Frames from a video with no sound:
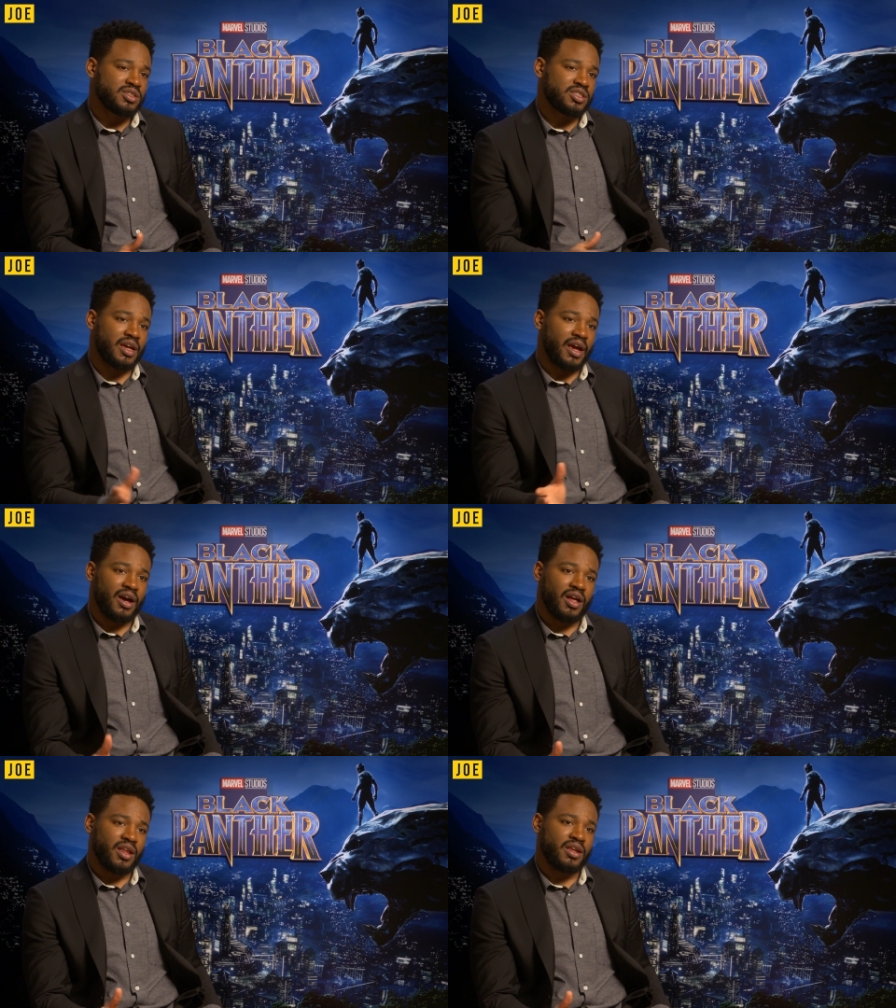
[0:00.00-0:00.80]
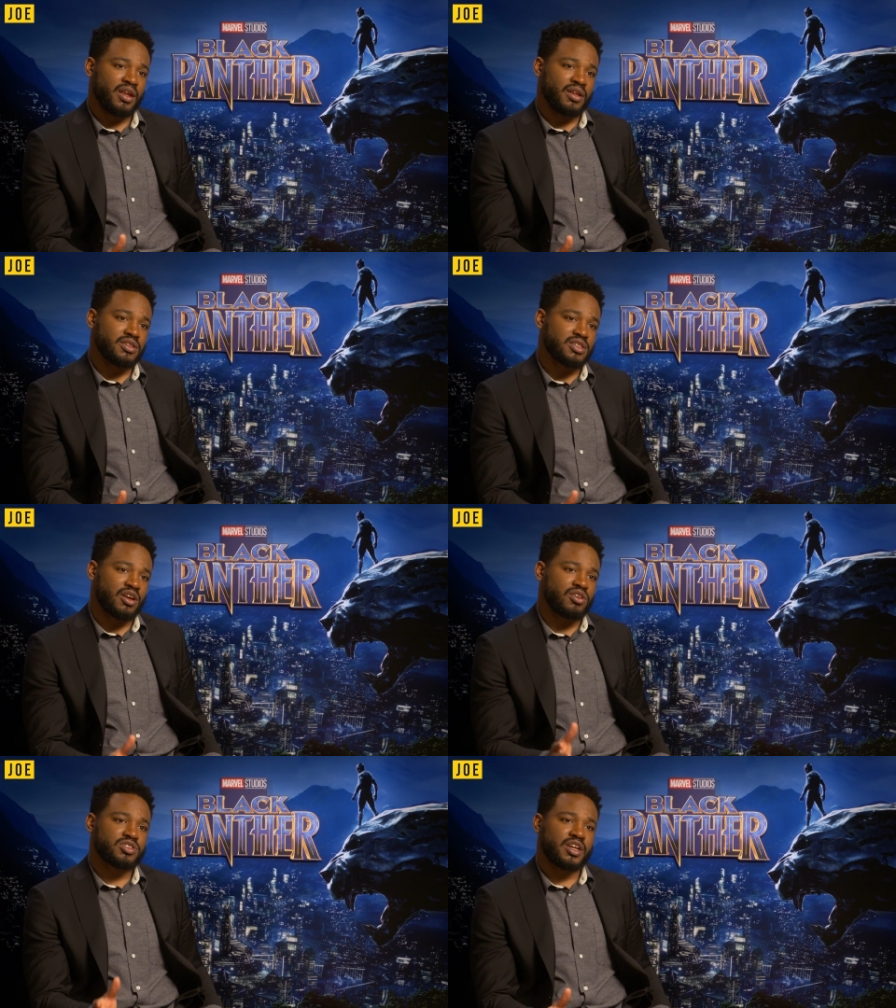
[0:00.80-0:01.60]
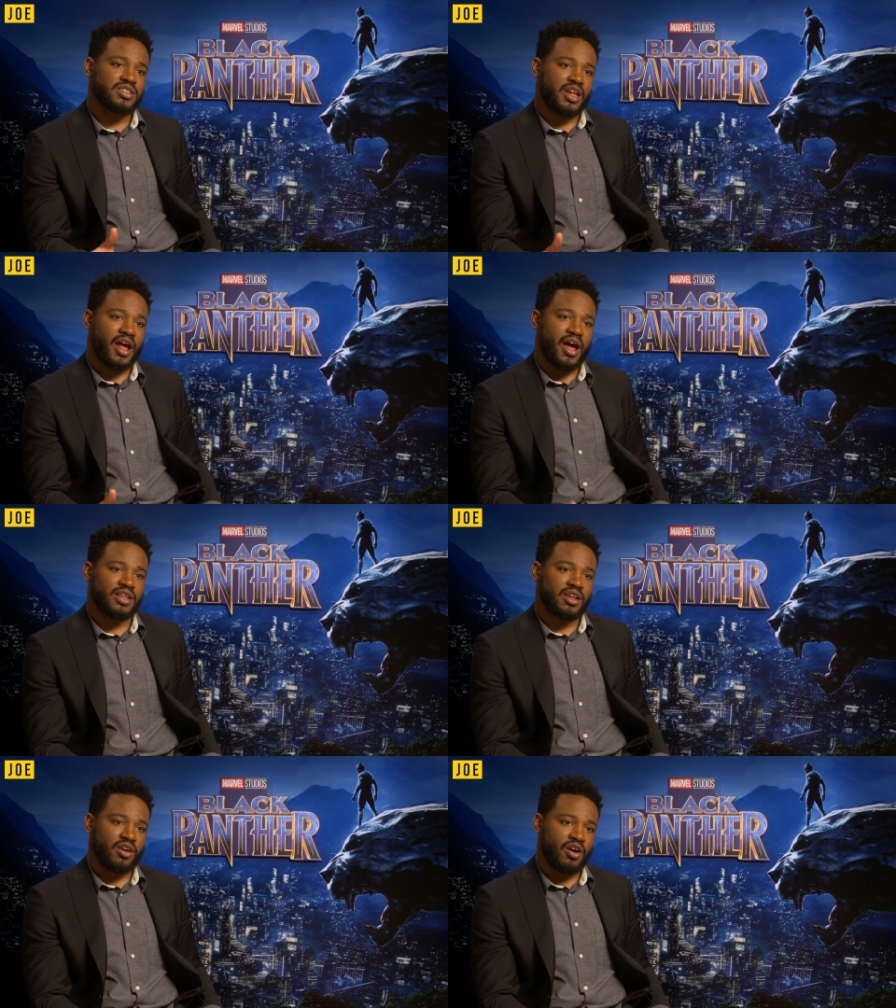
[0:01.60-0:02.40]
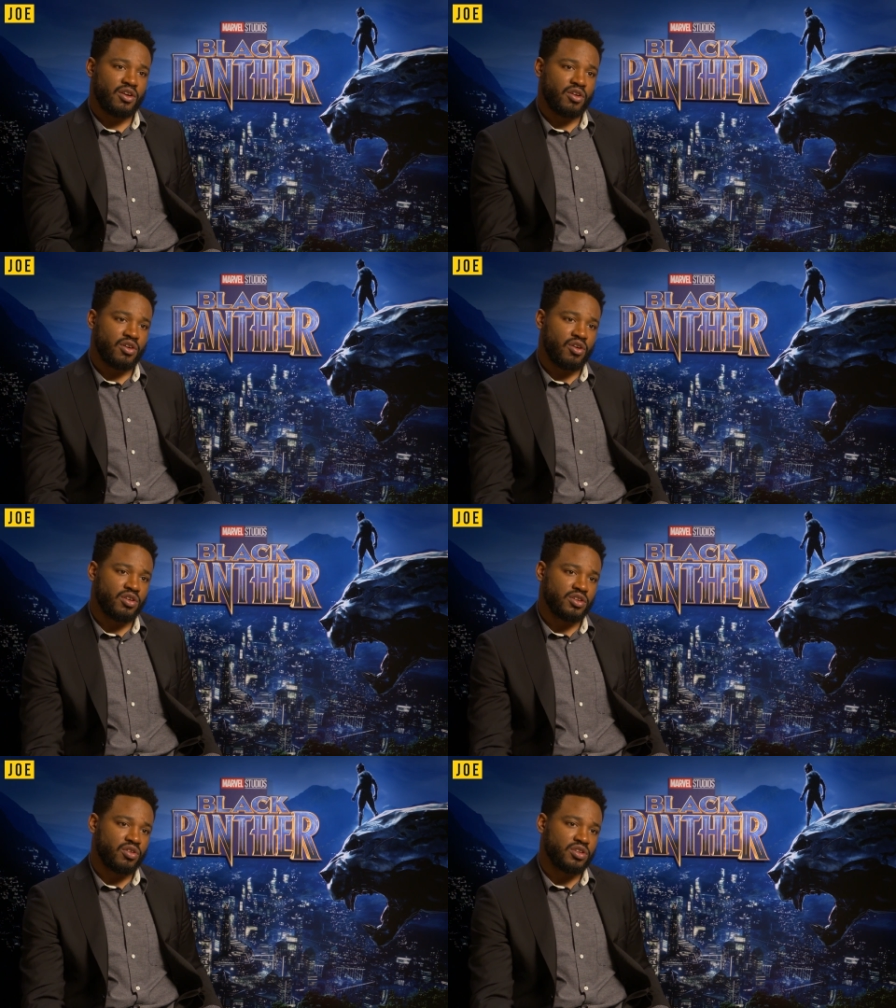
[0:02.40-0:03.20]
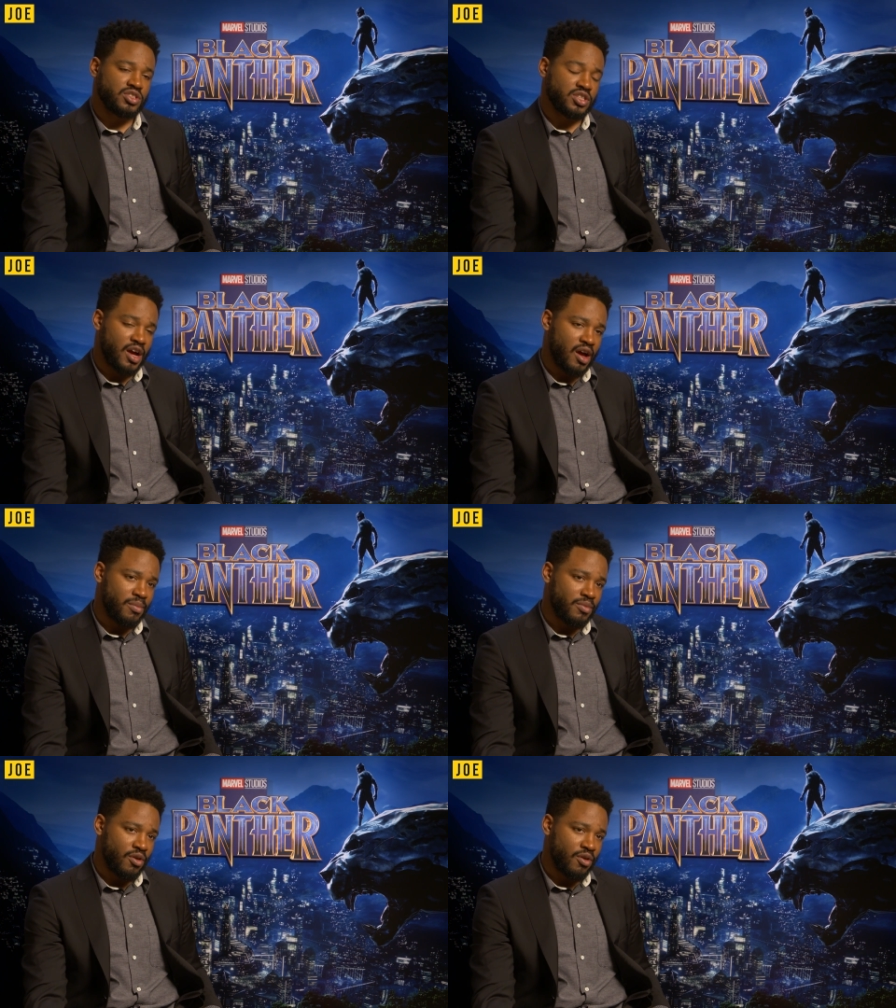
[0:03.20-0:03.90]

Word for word: skill and, and skill sets that I had to learn on the, on the, on the job.